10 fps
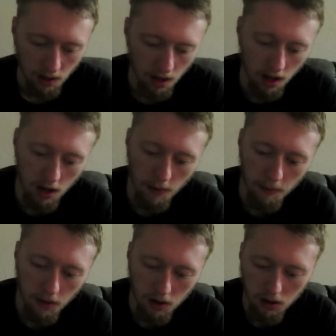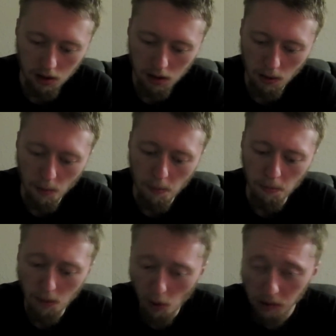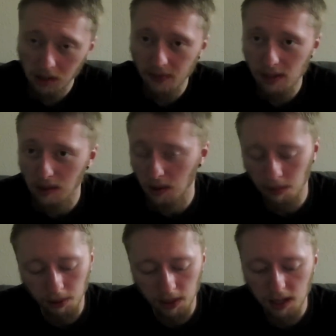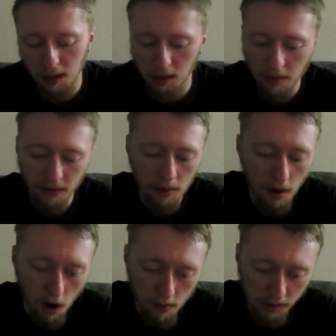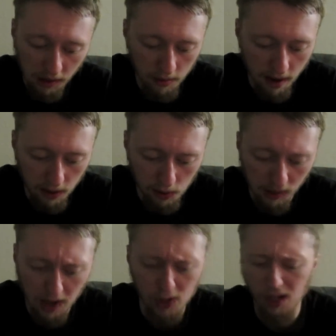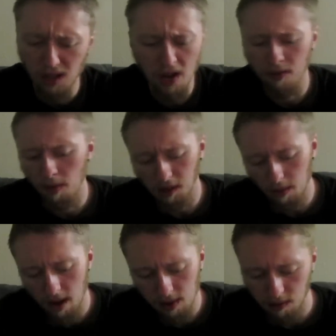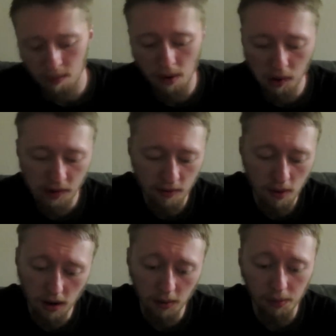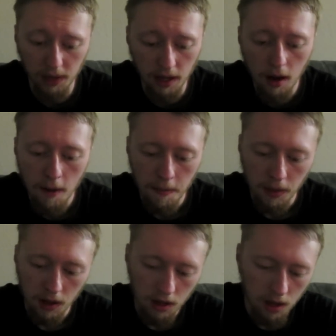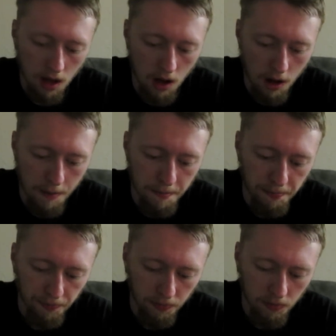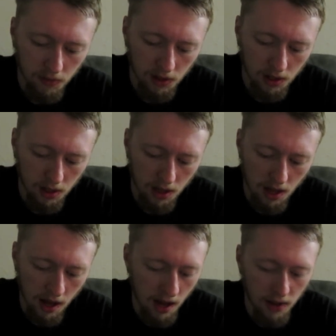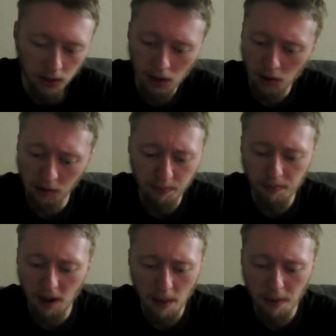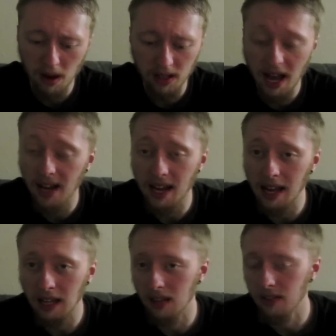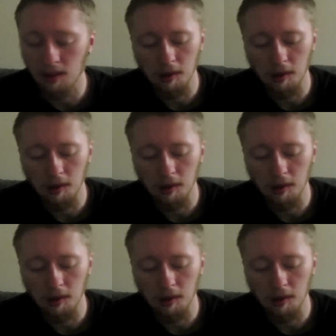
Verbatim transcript: there. Um, most of these are complete. Some of them are missing the manuals. Actually, a lot of them are missing the manuals, but most of them are complete. Um, and there's I barely had any of these,